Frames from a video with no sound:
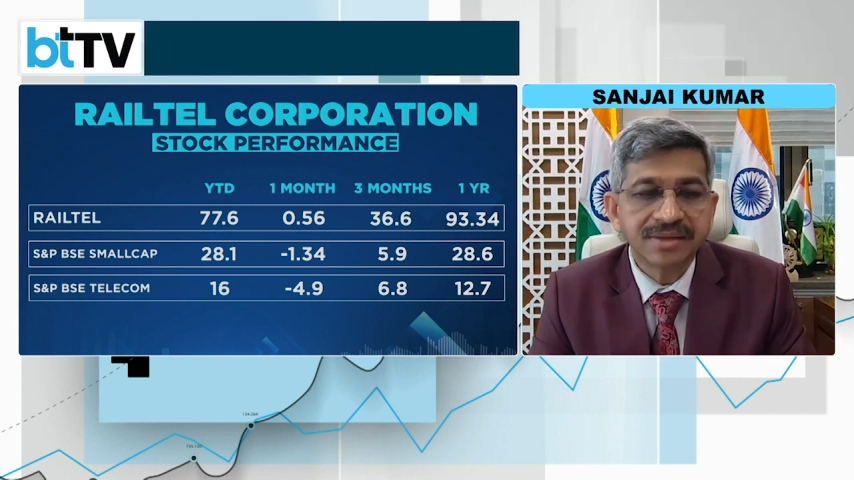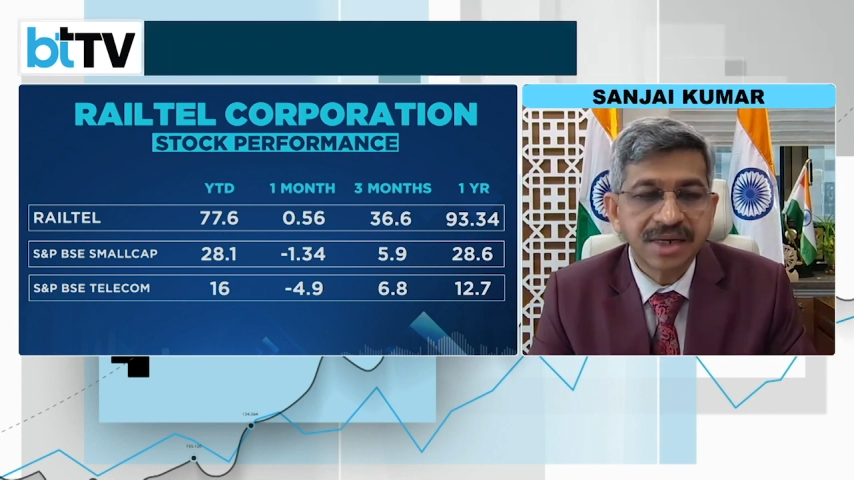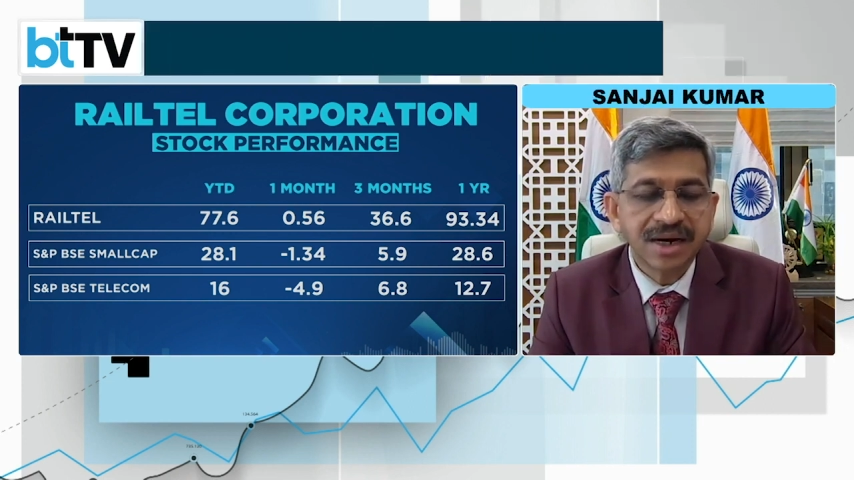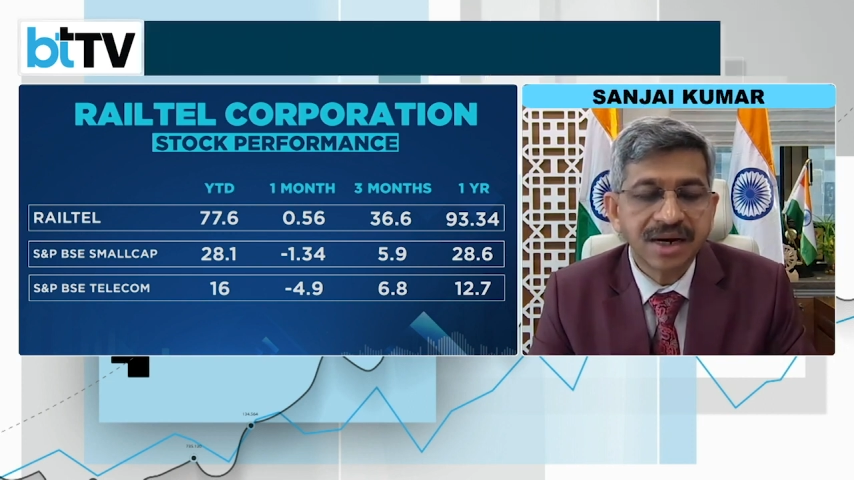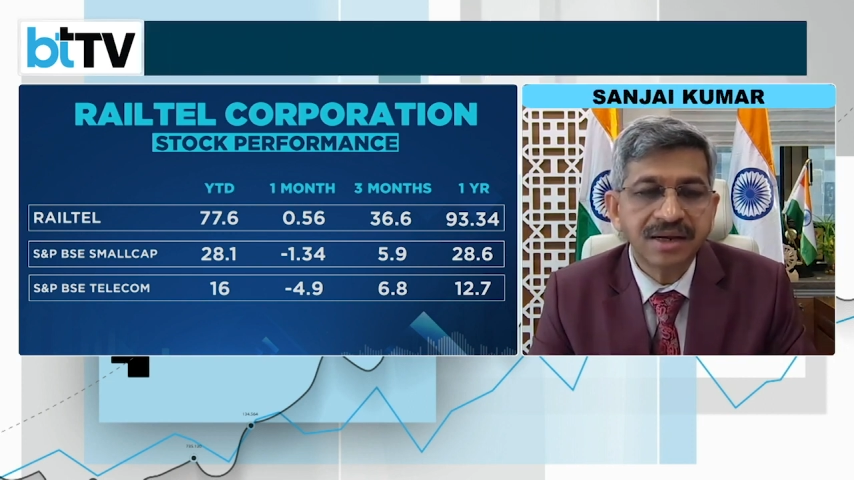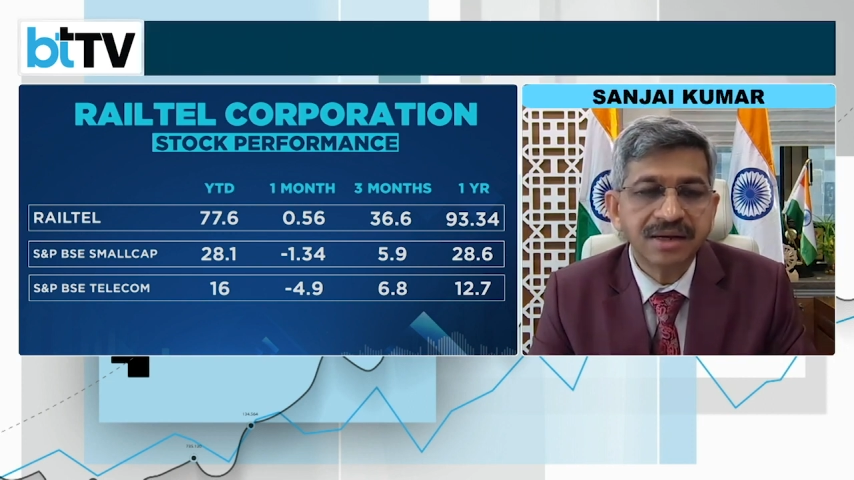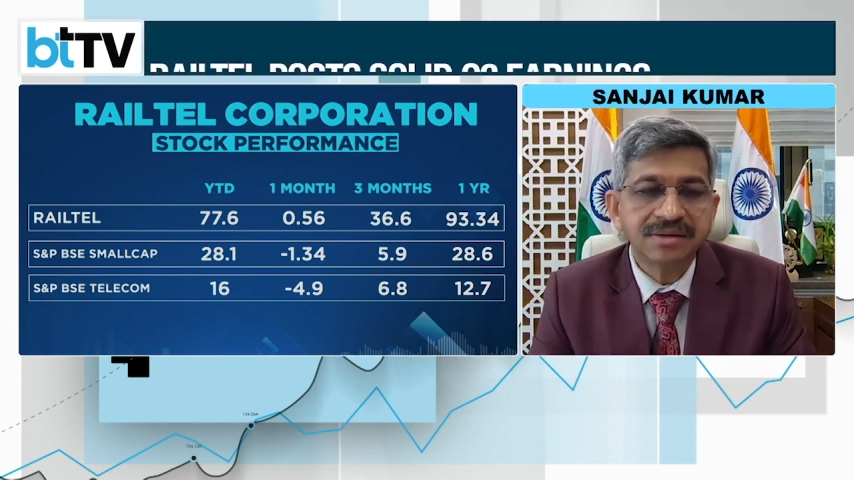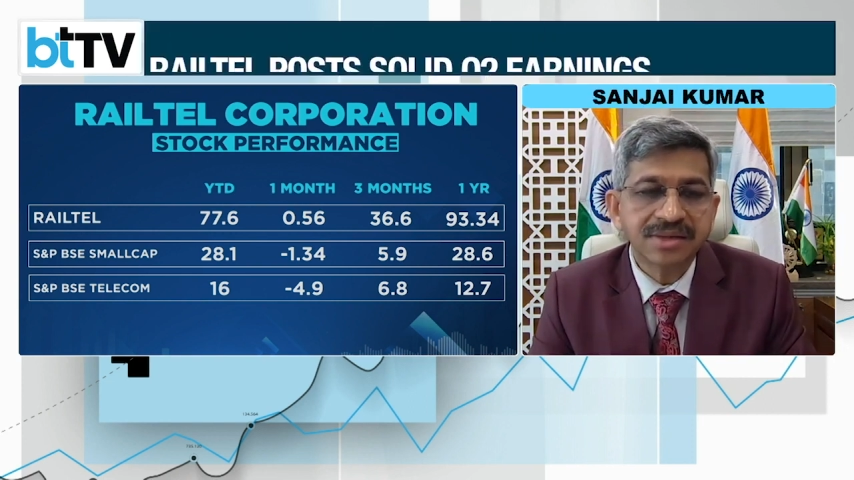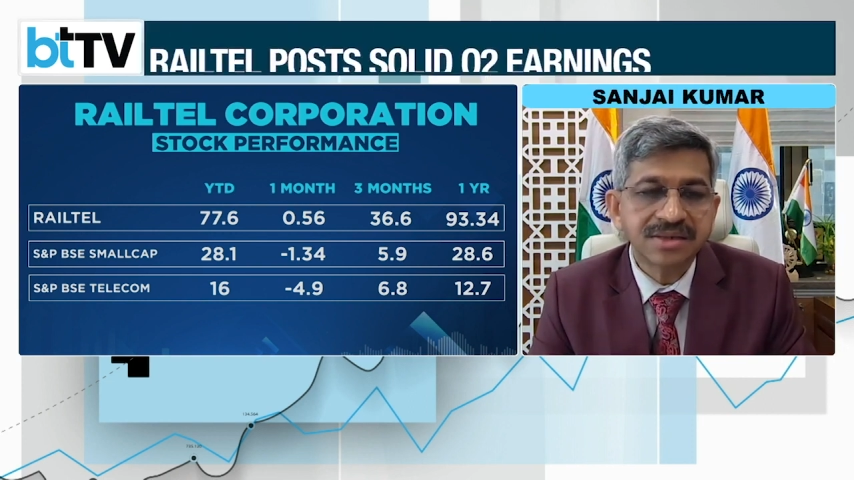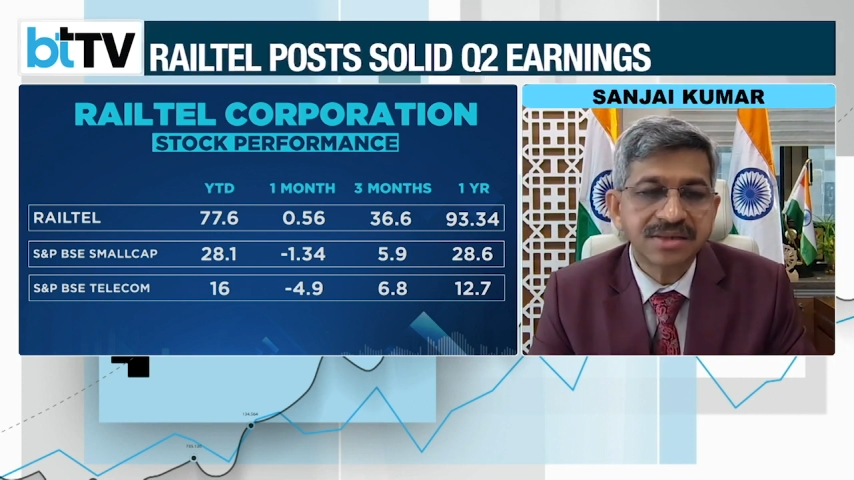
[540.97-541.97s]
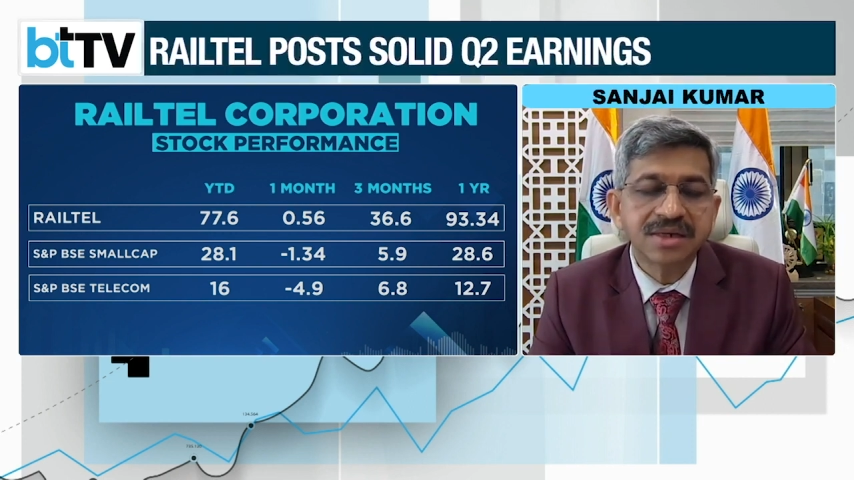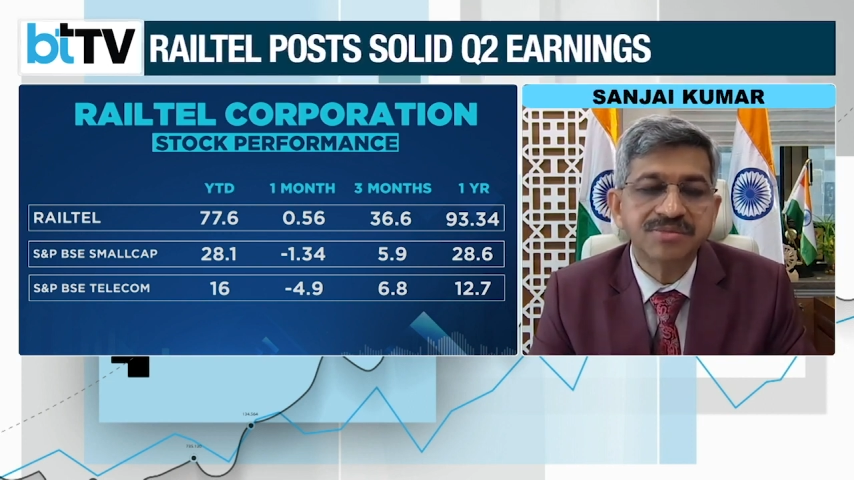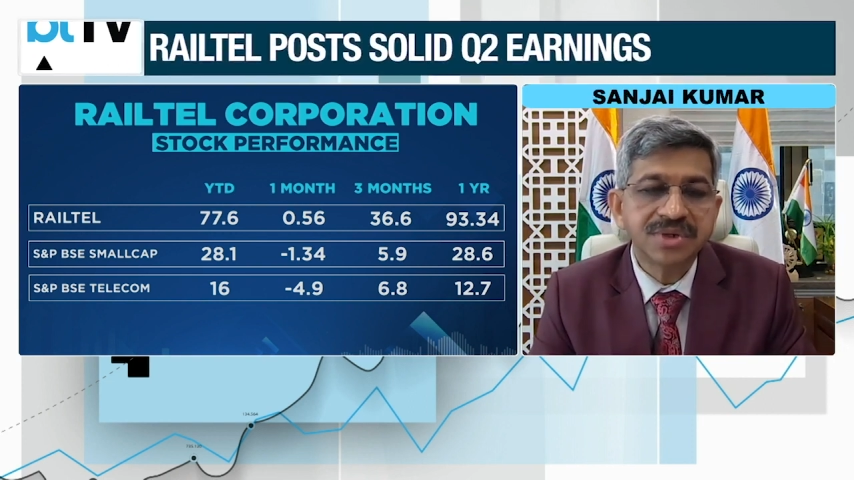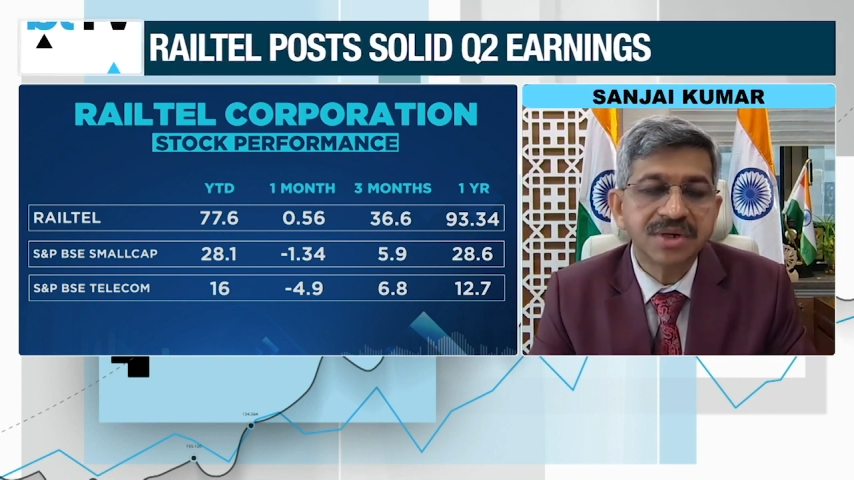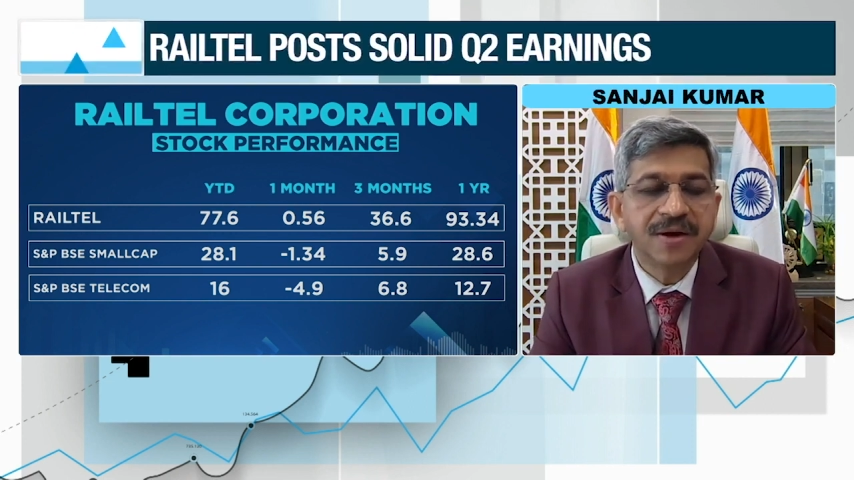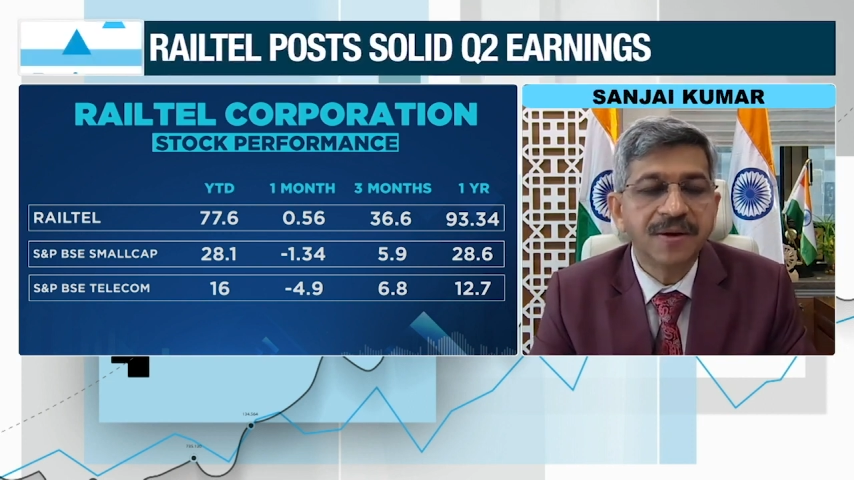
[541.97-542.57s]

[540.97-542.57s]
signaling systems,